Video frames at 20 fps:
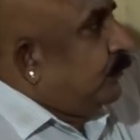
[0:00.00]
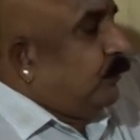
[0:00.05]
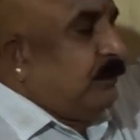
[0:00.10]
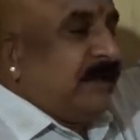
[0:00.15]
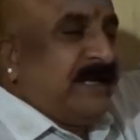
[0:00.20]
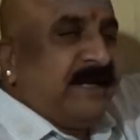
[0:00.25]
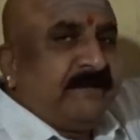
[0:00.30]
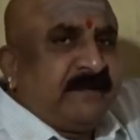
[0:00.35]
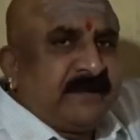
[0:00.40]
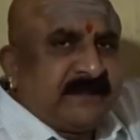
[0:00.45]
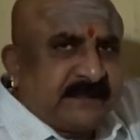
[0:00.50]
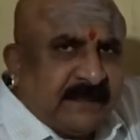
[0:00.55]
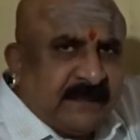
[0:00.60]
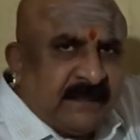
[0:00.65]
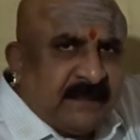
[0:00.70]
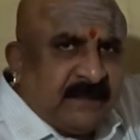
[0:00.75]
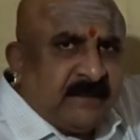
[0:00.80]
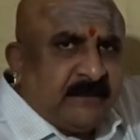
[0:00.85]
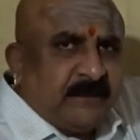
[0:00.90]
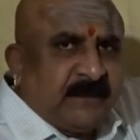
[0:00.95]
whenever
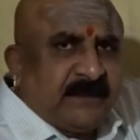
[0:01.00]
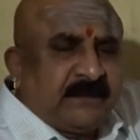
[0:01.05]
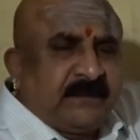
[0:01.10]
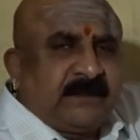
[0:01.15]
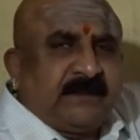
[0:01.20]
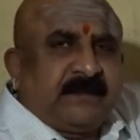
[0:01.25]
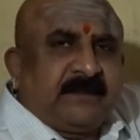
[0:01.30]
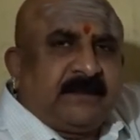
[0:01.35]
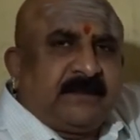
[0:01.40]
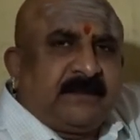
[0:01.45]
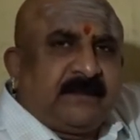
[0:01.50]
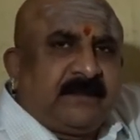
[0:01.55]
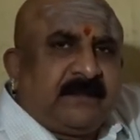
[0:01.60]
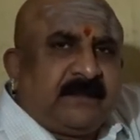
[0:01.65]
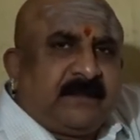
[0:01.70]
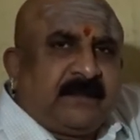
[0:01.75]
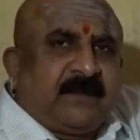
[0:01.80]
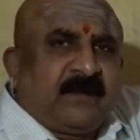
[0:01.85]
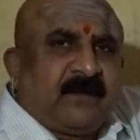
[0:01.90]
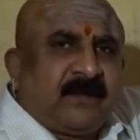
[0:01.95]
childbirth
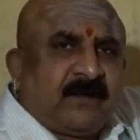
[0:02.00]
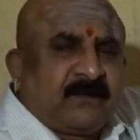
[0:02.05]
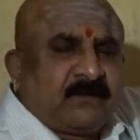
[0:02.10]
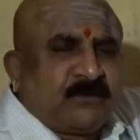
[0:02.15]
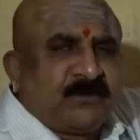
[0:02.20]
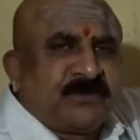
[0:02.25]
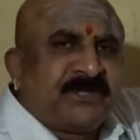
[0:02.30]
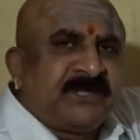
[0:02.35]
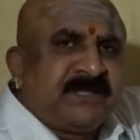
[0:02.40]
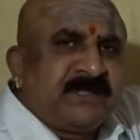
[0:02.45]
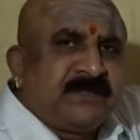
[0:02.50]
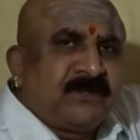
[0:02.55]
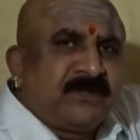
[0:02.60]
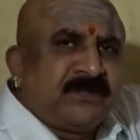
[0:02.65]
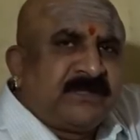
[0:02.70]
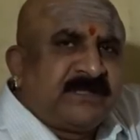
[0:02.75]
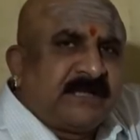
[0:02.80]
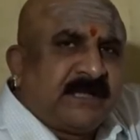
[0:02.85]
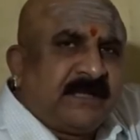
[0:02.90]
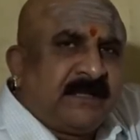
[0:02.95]
or questions
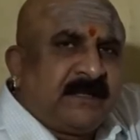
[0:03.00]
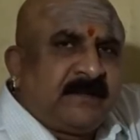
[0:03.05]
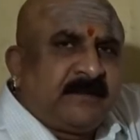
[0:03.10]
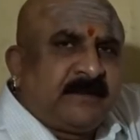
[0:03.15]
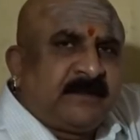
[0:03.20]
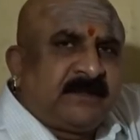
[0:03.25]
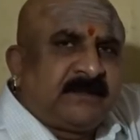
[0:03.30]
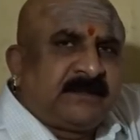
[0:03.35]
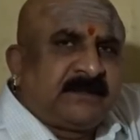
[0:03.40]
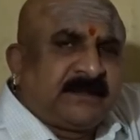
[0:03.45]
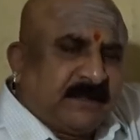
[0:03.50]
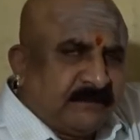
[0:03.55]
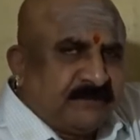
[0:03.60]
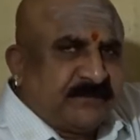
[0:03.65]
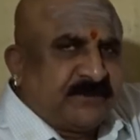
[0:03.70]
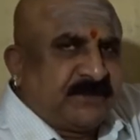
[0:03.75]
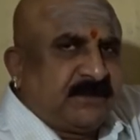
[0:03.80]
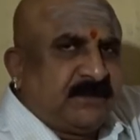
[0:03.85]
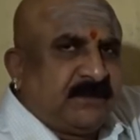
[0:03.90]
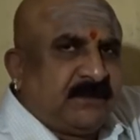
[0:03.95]
on childbirth
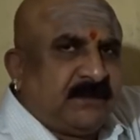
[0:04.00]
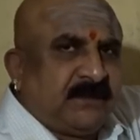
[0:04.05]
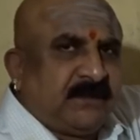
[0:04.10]
comes,